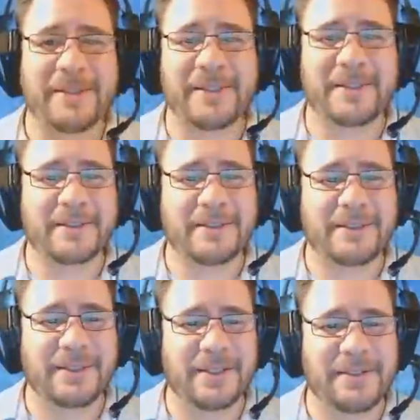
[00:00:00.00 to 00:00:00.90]
it.
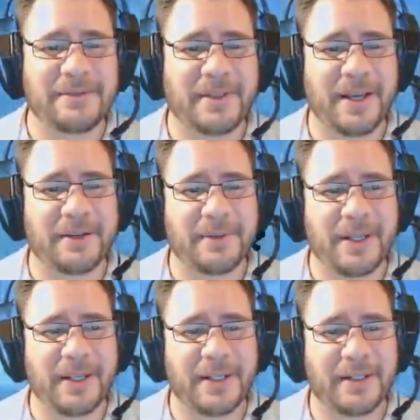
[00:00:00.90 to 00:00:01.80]
Oh, he's flying
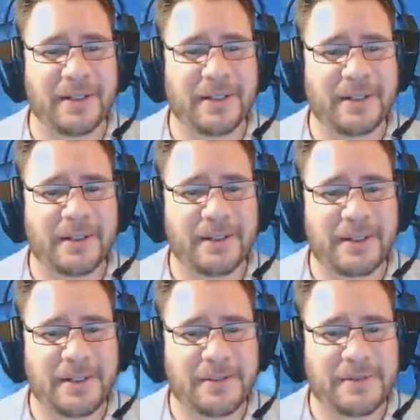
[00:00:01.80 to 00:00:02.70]
away. He's